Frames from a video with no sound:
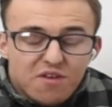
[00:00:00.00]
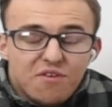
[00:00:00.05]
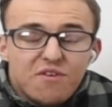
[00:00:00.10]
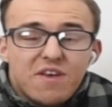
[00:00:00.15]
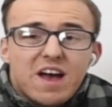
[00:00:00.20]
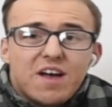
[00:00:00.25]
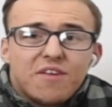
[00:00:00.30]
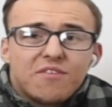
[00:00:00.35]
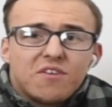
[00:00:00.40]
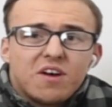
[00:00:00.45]

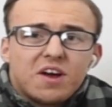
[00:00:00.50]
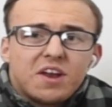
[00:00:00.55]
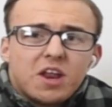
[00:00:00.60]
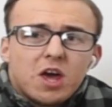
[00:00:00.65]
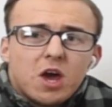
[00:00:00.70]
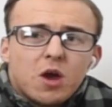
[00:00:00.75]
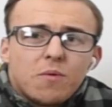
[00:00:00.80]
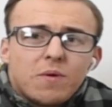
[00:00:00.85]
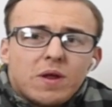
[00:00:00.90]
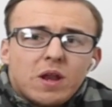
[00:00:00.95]
Yes, I
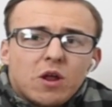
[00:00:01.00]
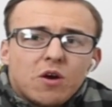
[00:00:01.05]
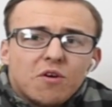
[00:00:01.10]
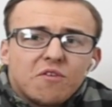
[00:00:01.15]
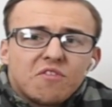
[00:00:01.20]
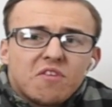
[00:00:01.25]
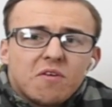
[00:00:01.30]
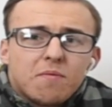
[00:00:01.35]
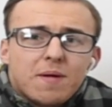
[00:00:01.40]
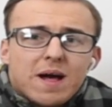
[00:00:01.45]
know, he
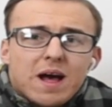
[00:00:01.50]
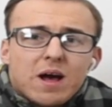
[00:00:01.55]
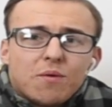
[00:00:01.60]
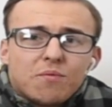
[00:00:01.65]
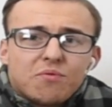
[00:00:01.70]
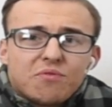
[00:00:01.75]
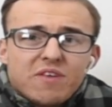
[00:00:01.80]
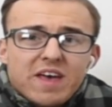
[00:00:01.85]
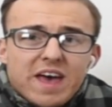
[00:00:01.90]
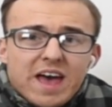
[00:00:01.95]
looks
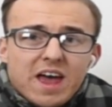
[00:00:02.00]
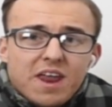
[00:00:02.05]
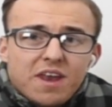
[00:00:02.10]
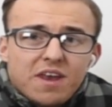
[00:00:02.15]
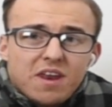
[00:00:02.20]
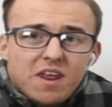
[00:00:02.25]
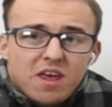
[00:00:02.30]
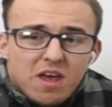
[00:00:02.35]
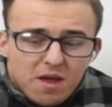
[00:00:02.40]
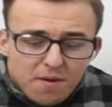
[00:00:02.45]
about
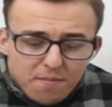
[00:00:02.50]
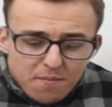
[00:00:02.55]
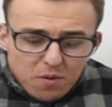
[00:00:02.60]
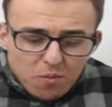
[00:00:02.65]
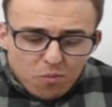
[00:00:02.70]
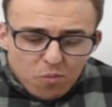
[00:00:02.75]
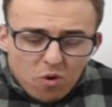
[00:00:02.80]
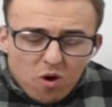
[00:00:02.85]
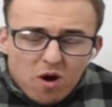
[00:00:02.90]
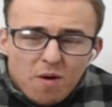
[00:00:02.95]
10,
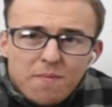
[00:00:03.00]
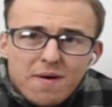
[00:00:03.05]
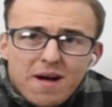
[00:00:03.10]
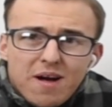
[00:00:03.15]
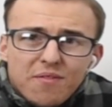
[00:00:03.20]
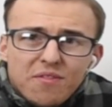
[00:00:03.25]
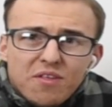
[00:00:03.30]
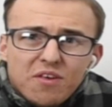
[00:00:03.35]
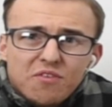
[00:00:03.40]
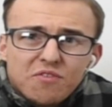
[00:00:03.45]
but what
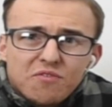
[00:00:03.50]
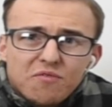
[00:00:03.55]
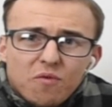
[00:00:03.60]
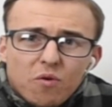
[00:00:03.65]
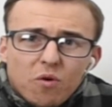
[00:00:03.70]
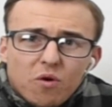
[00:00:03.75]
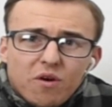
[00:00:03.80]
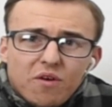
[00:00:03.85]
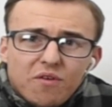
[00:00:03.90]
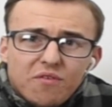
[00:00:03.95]
about this
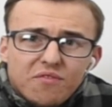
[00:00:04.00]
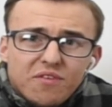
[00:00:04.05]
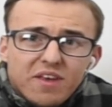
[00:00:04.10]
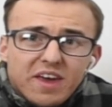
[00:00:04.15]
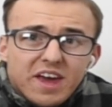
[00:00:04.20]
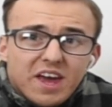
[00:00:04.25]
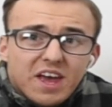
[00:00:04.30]
voice?